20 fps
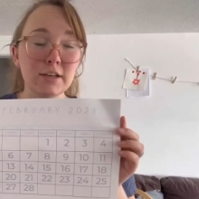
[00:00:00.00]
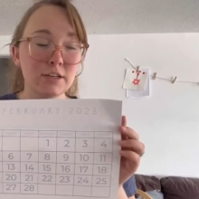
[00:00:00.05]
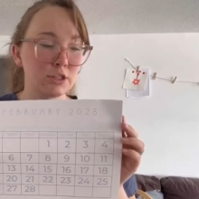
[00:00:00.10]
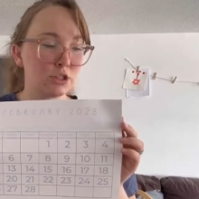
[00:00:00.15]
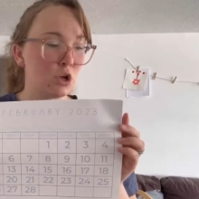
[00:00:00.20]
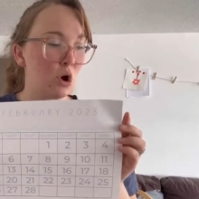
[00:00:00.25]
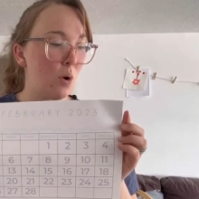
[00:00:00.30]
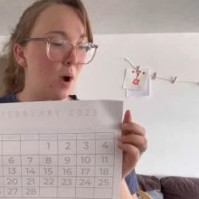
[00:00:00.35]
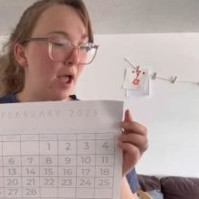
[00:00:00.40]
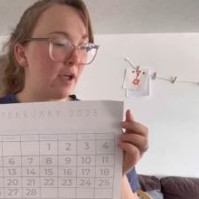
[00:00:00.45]

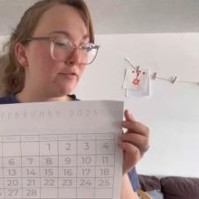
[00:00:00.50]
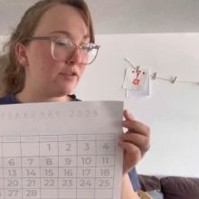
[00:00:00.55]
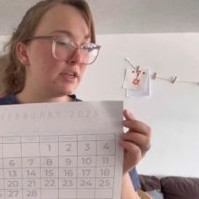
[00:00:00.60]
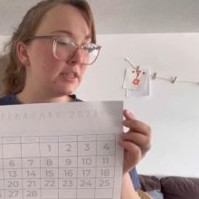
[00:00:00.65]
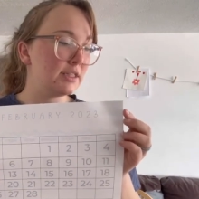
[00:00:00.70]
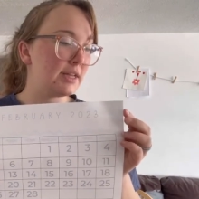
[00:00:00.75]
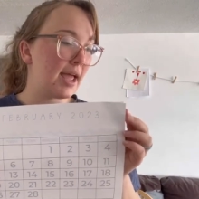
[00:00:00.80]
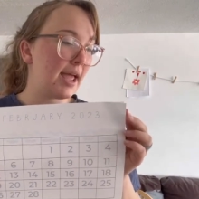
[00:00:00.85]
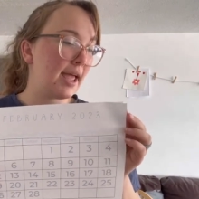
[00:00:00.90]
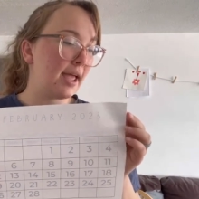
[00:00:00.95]
So every
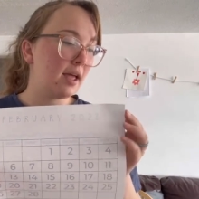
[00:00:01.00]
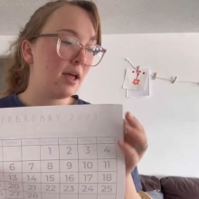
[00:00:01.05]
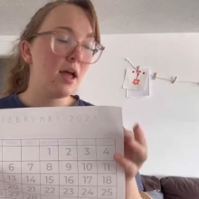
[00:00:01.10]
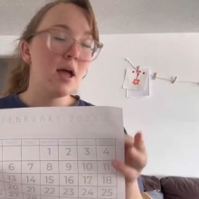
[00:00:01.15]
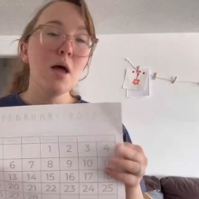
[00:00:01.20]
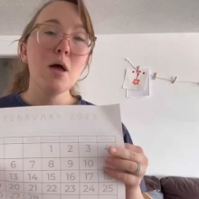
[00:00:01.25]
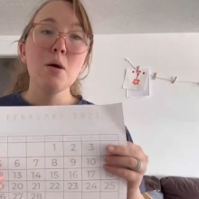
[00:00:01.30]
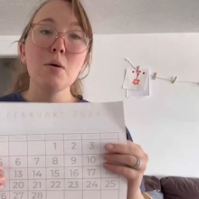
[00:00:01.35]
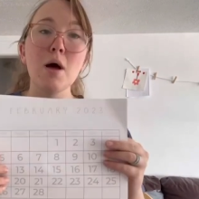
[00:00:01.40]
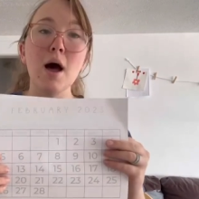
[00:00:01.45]
day,
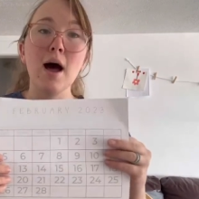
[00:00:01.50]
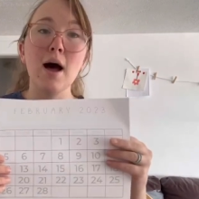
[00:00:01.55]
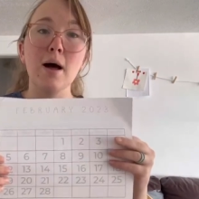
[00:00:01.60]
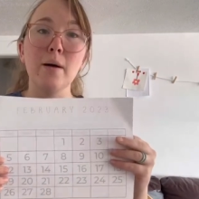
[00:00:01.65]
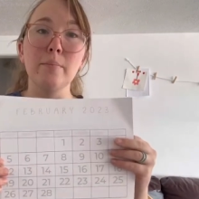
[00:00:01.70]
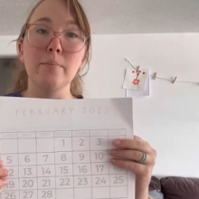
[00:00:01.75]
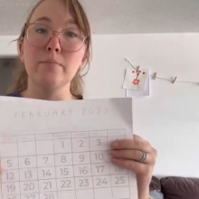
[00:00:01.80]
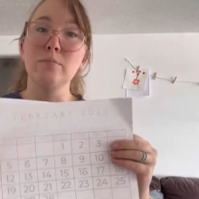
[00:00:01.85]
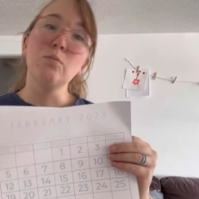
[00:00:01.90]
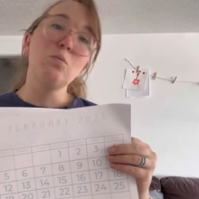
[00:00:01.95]

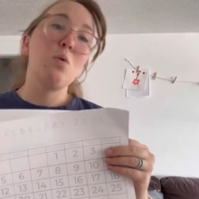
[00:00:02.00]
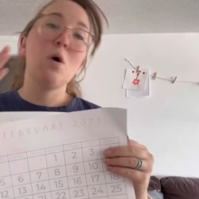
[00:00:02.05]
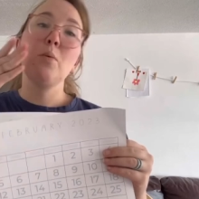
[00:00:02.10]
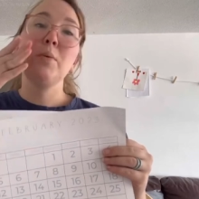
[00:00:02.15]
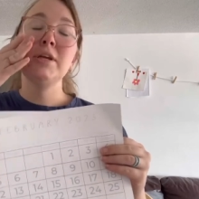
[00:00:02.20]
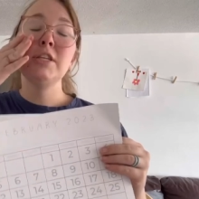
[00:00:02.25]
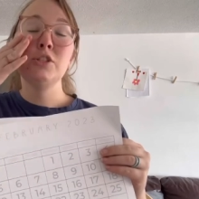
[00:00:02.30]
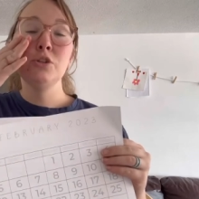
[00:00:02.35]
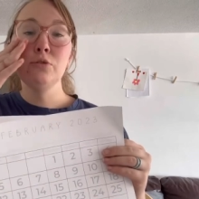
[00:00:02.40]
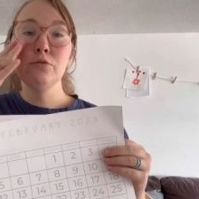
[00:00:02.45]
um, what
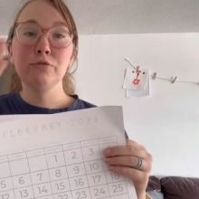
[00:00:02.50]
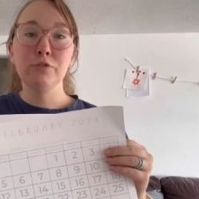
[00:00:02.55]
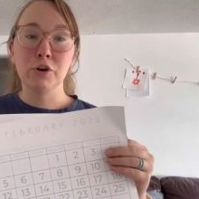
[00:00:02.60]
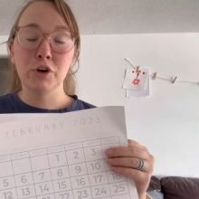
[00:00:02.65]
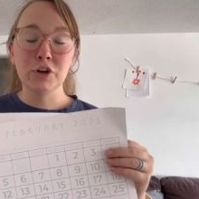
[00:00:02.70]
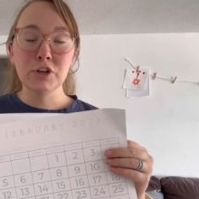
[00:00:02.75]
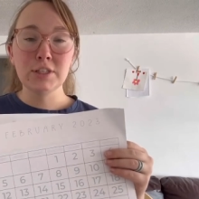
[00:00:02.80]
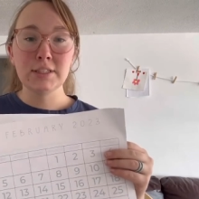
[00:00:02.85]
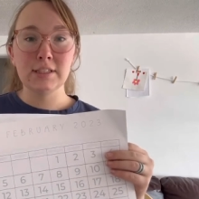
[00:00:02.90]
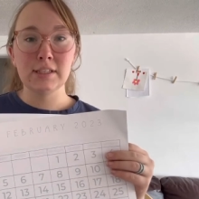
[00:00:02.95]
we do
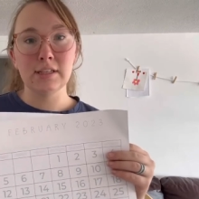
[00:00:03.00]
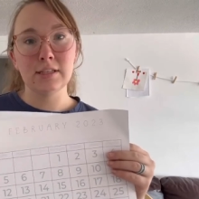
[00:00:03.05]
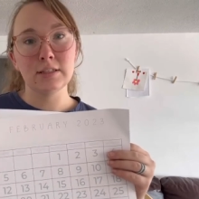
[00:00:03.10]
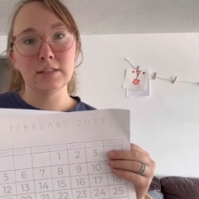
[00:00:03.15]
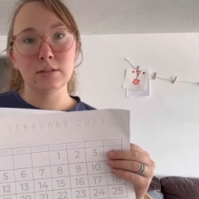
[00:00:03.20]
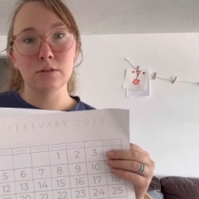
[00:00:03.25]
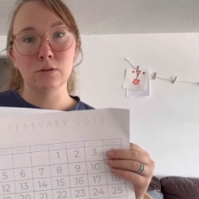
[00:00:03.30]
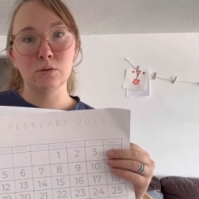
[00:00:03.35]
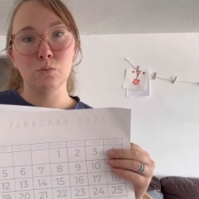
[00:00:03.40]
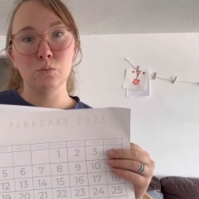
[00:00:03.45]
first
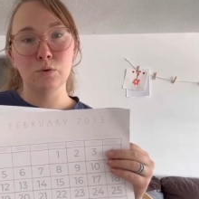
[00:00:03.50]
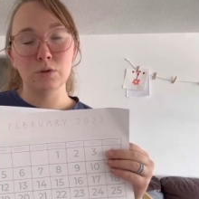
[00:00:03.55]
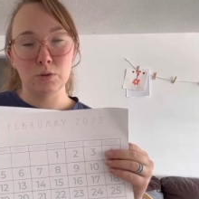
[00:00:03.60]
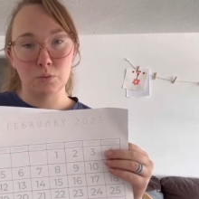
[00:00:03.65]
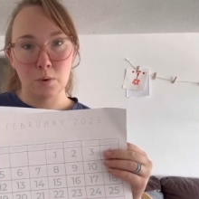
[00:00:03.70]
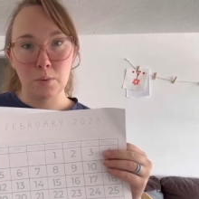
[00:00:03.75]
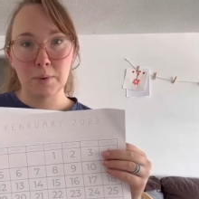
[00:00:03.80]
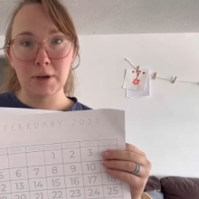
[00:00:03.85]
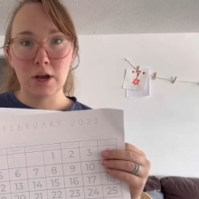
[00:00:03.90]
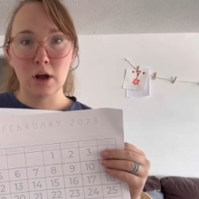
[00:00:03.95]
is
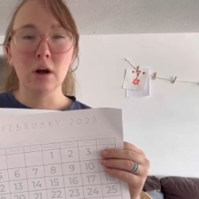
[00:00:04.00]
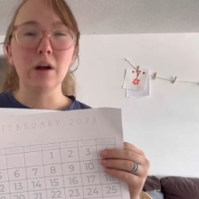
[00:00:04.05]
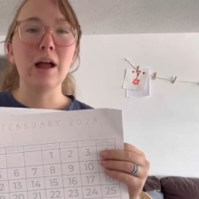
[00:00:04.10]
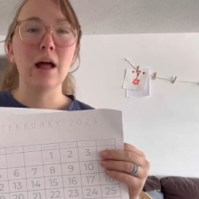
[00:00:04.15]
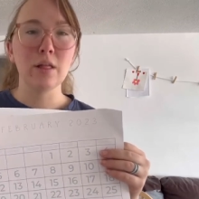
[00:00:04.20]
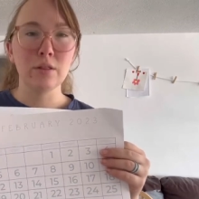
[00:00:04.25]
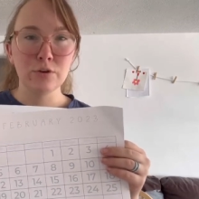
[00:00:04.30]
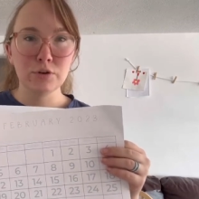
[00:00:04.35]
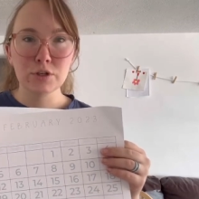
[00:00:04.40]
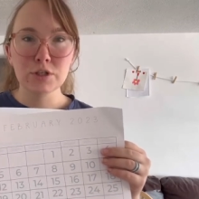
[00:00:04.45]
what we call
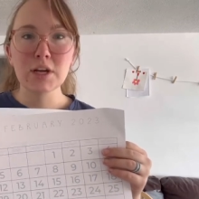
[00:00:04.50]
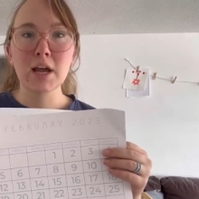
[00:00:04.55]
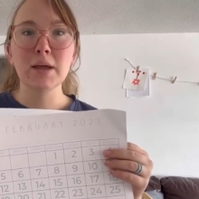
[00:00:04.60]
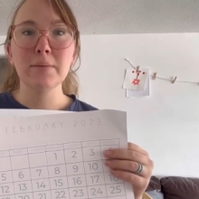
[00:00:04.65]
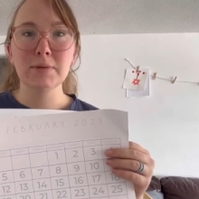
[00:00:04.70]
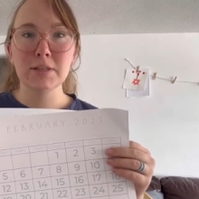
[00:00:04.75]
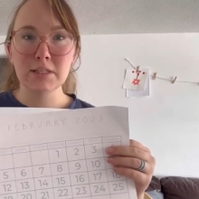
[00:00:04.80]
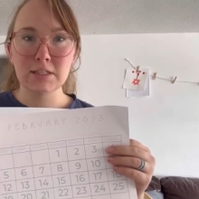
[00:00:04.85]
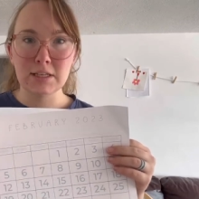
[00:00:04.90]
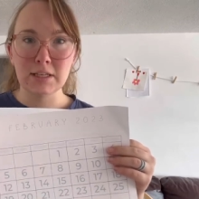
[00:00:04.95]
calendar time
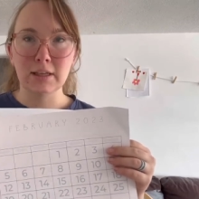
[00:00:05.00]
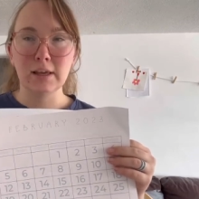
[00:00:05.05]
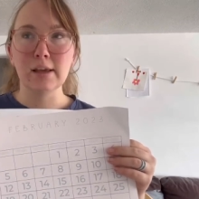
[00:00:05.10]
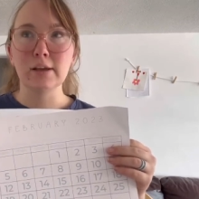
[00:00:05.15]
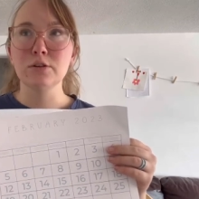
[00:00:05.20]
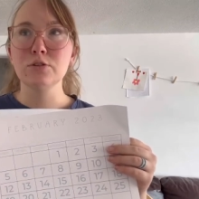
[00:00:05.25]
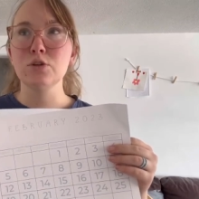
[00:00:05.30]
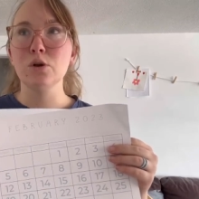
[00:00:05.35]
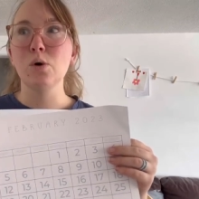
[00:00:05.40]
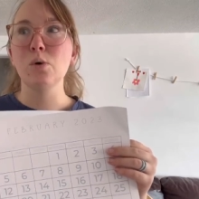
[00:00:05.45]
and
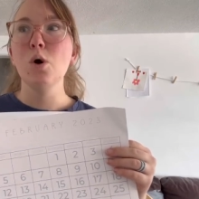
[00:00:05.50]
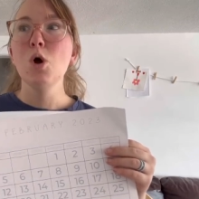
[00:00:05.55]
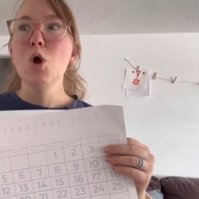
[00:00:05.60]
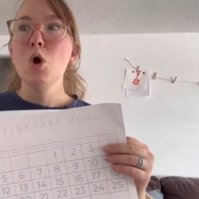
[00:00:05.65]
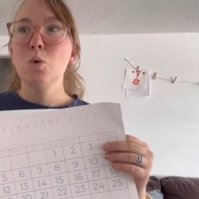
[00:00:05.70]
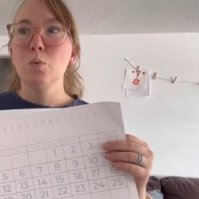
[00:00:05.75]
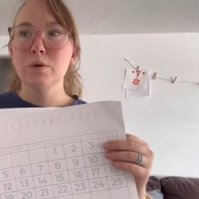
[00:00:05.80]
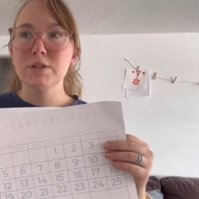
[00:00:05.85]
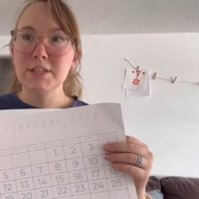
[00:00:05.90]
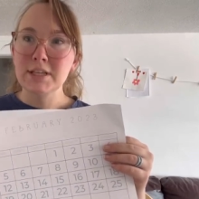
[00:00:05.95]
singing. So
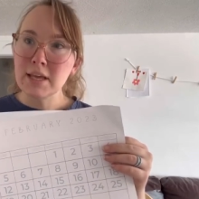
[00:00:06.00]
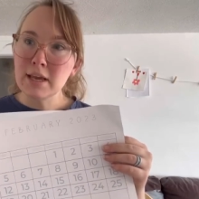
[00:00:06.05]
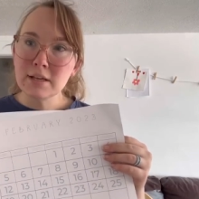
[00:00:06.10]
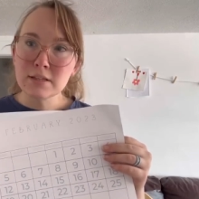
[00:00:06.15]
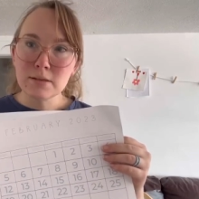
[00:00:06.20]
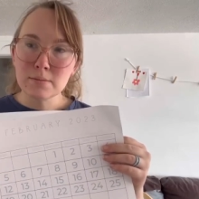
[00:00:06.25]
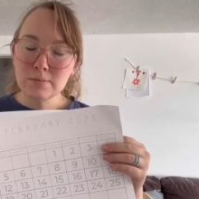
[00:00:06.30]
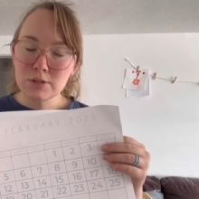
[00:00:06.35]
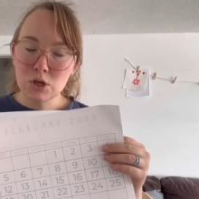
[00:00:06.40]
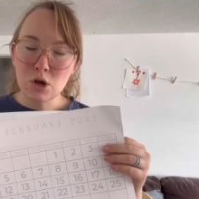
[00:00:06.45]
we're singing
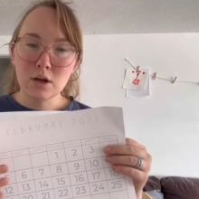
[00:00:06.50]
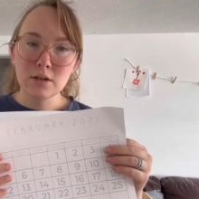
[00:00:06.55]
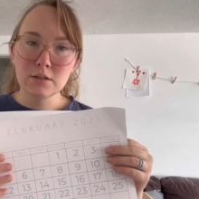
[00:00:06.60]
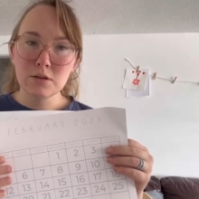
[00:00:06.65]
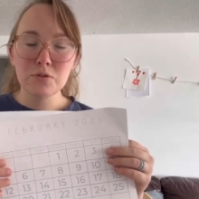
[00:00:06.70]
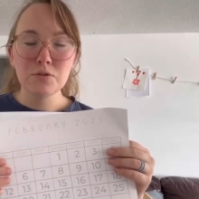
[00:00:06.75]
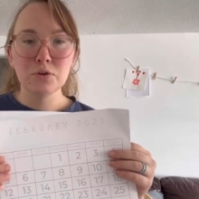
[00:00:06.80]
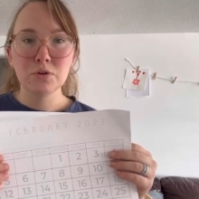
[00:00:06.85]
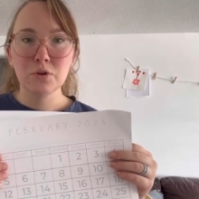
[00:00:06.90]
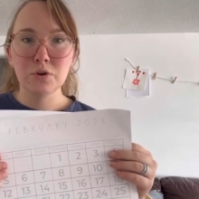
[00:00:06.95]
some songs
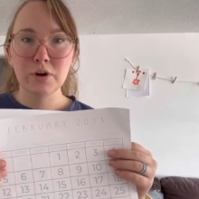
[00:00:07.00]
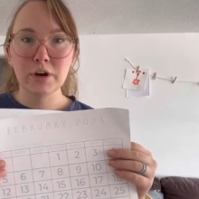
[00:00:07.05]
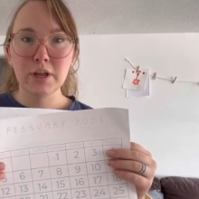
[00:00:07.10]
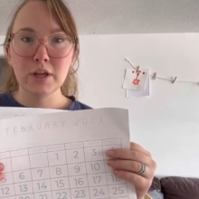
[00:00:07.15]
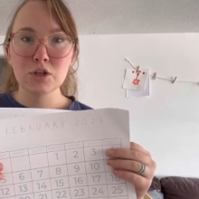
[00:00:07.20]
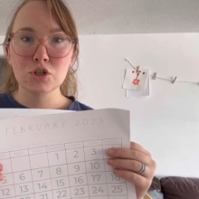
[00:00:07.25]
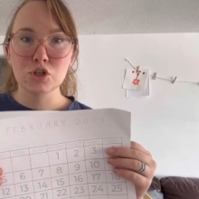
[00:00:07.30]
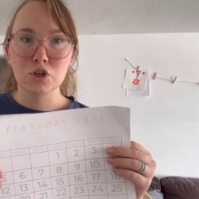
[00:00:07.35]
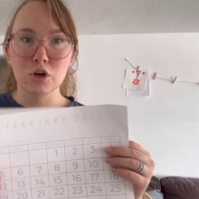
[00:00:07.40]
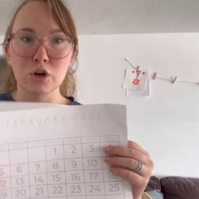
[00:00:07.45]
that they're learning
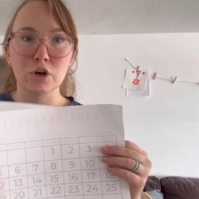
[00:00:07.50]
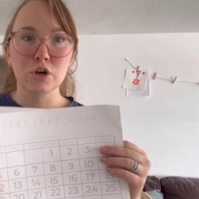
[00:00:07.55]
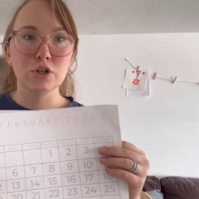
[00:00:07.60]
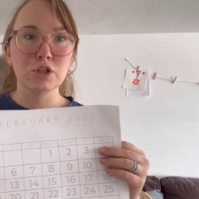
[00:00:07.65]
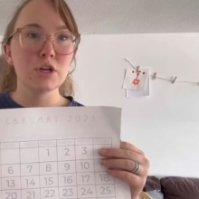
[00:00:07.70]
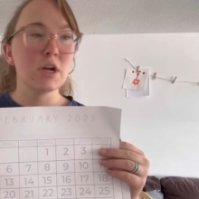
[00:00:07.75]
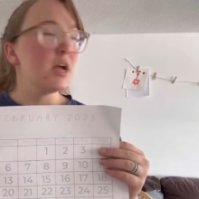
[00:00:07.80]
in church